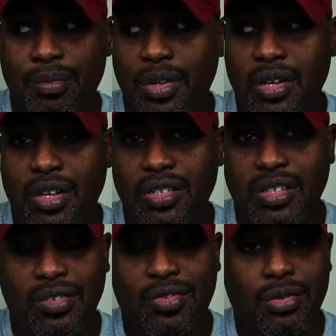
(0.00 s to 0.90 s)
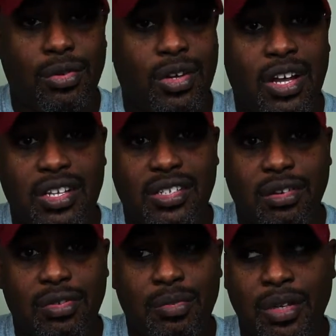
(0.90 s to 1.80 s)
Because if you do a
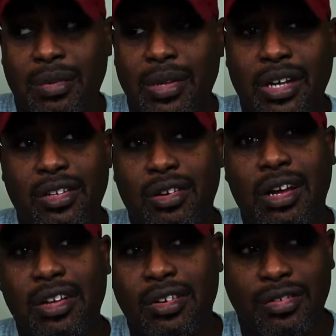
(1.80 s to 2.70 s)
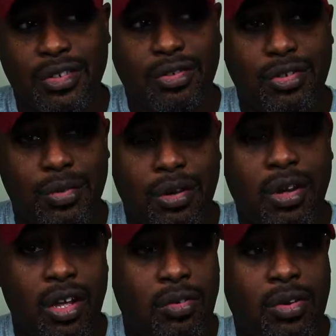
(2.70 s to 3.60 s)
consult with me, I'm not going to go out here on YouTube and
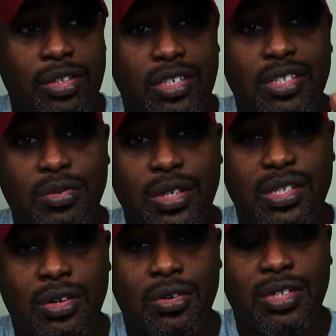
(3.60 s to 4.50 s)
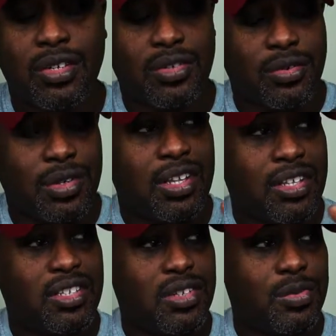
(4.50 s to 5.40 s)
go, well, this is what so-and-so is doing,
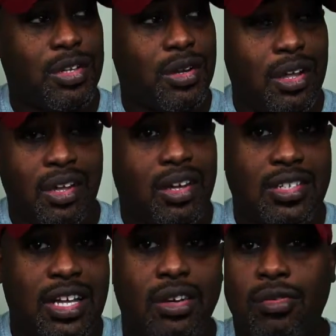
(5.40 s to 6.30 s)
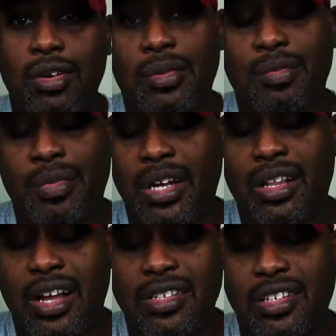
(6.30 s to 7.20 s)
and this is where they're, because I know where my
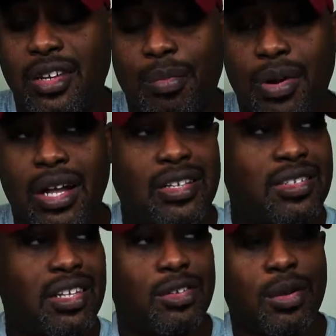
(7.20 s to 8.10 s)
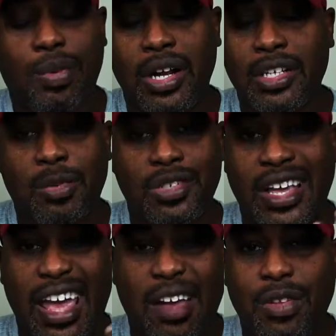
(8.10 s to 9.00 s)
clients get their products. I know their price points.
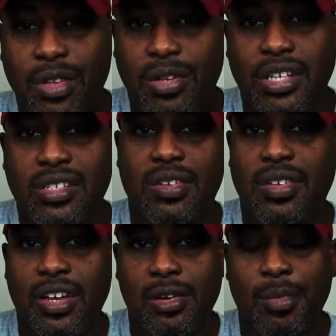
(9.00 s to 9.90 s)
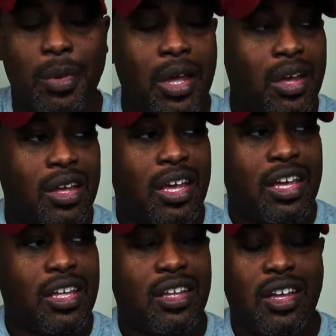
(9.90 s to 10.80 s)
I have to know that stuff to help them.
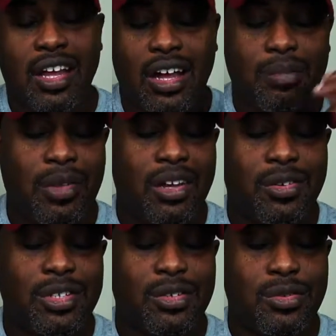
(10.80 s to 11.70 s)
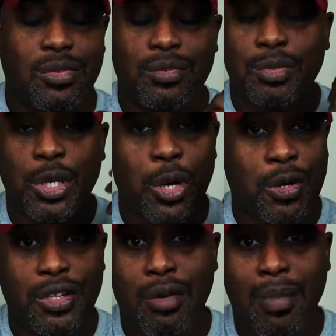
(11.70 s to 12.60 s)
And I'm not going to
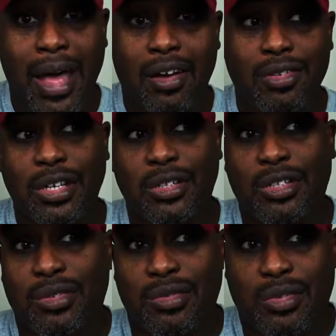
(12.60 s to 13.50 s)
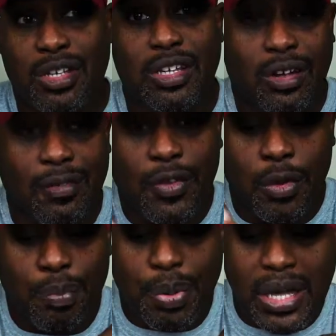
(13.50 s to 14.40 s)
turn them out to get a
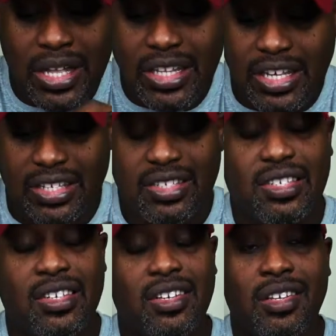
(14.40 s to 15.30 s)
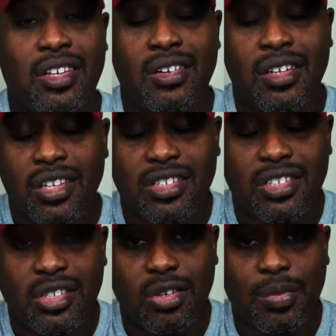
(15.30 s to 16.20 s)
few pennies. You know, that's
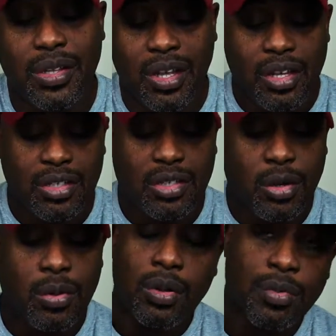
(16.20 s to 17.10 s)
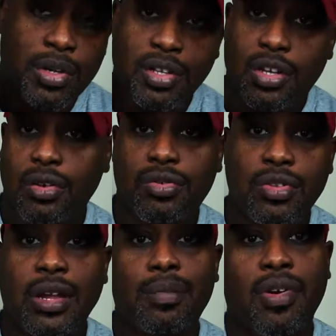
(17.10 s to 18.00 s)
just stupid. So we're going to go
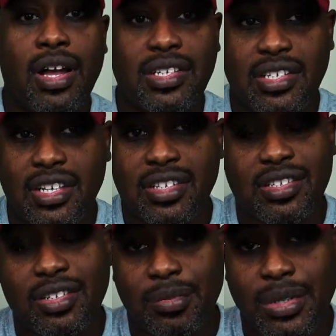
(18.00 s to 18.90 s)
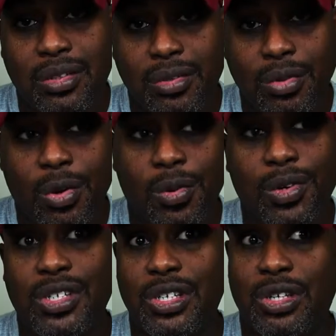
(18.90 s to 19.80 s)
through that process. That's going to be the new
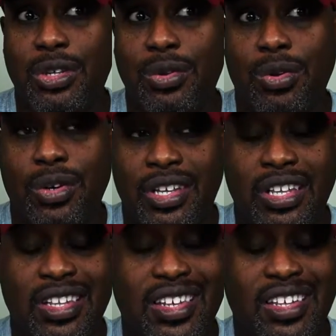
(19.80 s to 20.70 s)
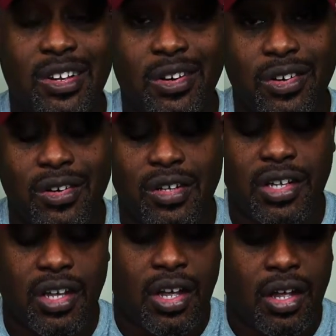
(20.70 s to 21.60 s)
course. You are getting in
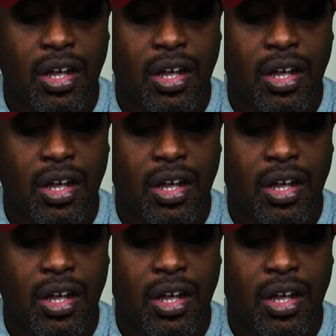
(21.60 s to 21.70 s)
early.